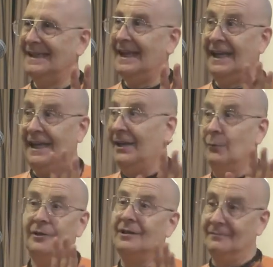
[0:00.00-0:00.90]
he
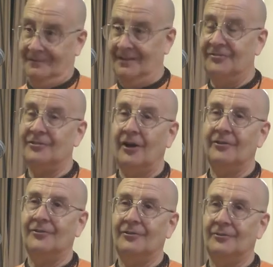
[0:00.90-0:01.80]
would
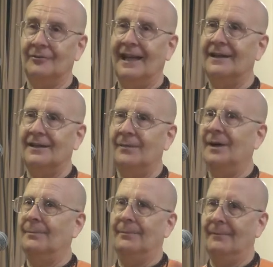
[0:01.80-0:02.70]
start to like come
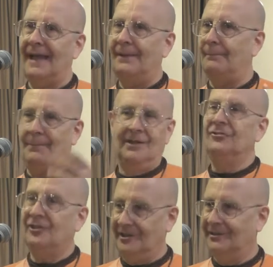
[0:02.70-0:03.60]
up at
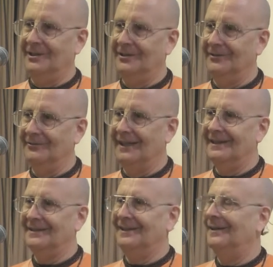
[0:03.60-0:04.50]
punching, you know, like